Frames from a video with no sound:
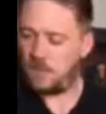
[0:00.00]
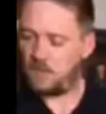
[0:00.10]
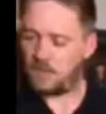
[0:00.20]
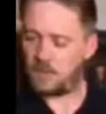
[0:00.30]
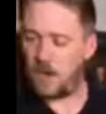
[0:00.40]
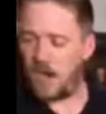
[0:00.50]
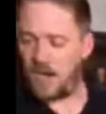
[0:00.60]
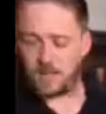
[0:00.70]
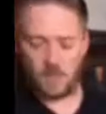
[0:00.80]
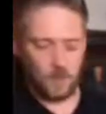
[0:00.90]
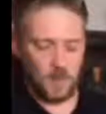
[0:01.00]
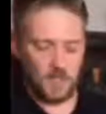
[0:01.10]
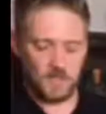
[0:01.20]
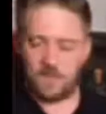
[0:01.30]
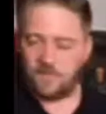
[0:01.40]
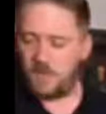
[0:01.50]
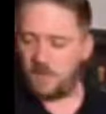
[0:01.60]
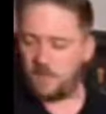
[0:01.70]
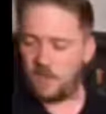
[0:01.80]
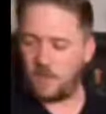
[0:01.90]
So as always, be very,
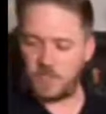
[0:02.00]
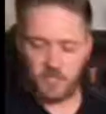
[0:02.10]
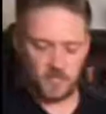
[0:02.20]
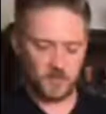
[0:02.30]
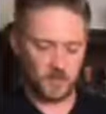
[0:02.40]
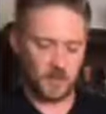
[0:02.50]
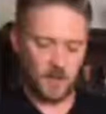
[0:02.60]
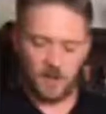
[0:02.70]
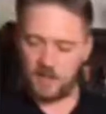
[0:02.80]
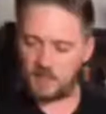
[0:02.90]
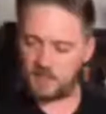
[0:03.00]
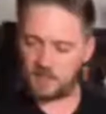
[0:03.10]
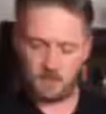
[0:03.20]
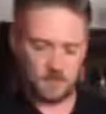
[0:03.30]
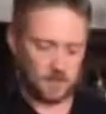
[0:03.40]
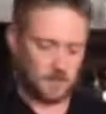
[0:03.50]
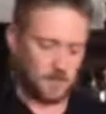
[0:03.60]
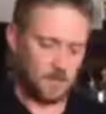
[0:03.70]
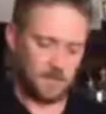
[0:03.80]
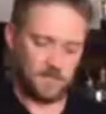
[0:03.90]
very generous with the ice.
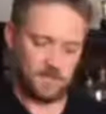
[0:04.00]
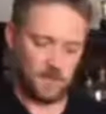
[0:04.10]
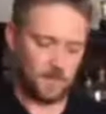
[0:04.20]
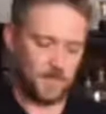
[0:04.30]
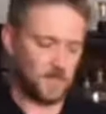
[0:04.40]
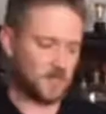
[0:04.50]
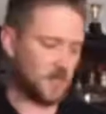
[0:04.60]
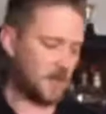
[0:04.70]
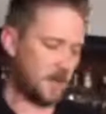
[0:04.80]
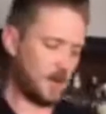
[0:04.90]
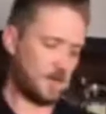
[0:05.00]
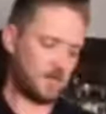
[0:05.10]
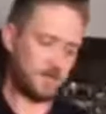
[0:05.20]
Fill up that shaker